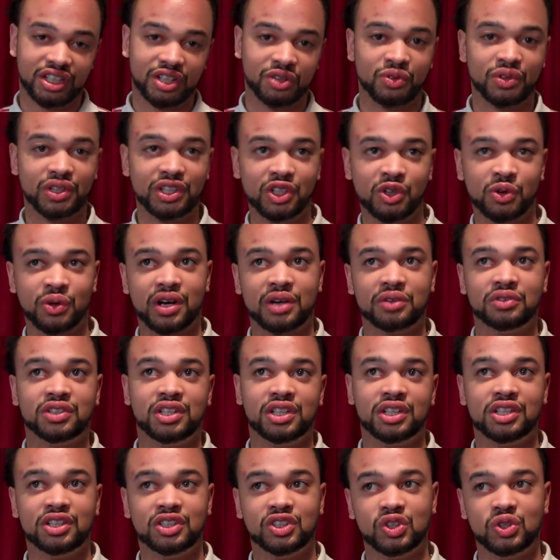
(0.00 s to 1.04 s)
it, didn't really know what I was
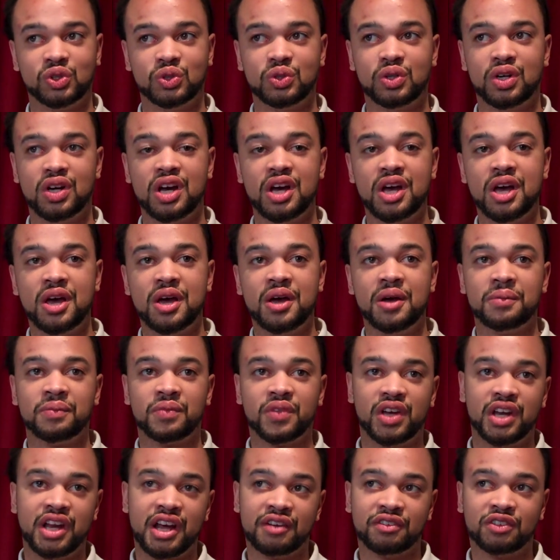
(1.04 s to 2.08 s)
getting into.
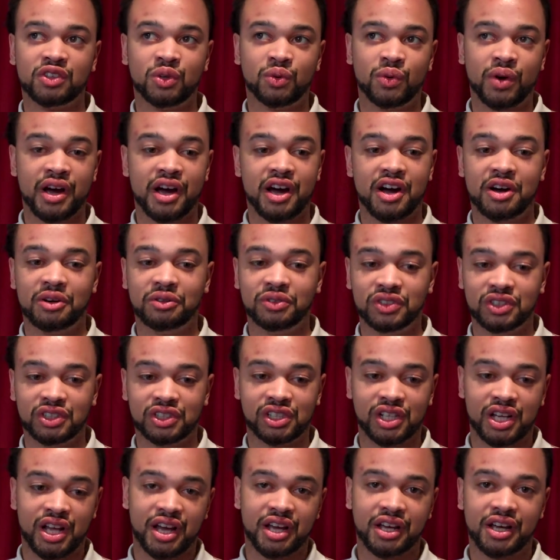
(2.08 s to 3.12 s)
And after a while, I was
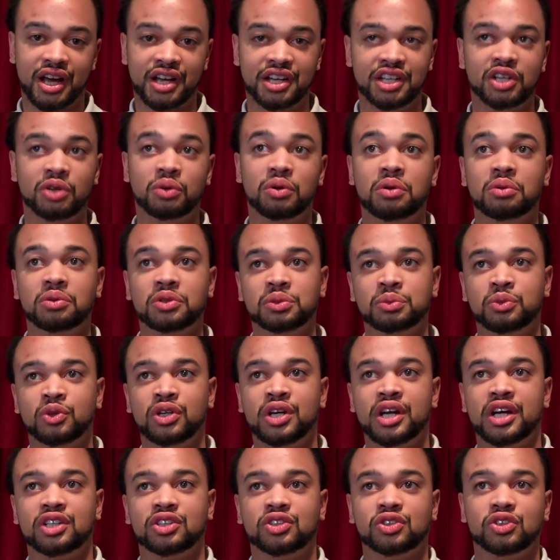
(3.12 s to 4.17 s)
just like, I did what was
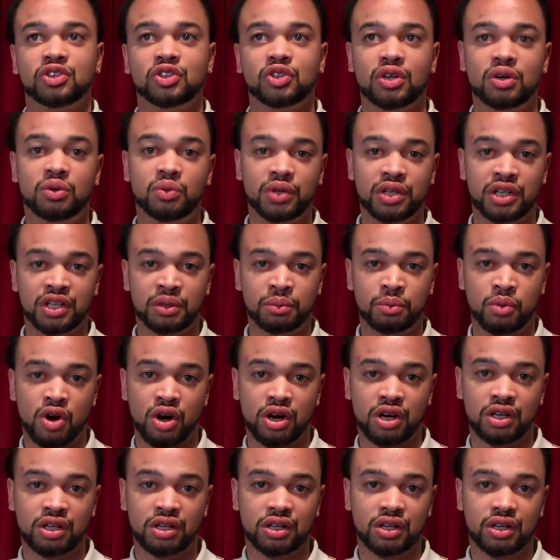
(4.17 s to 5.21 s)
more natural, so I went into
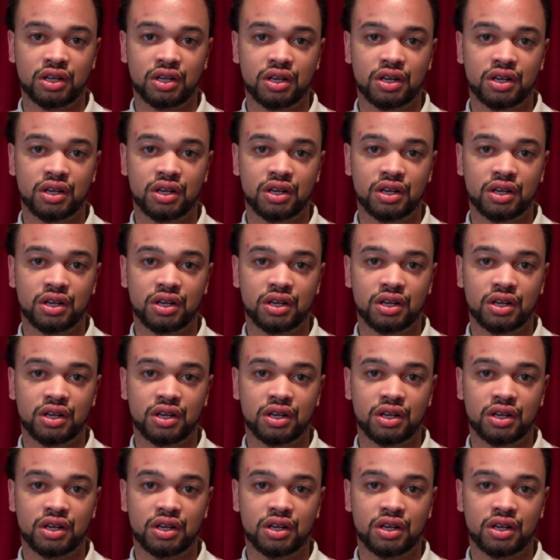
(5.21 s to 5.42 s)
marketing.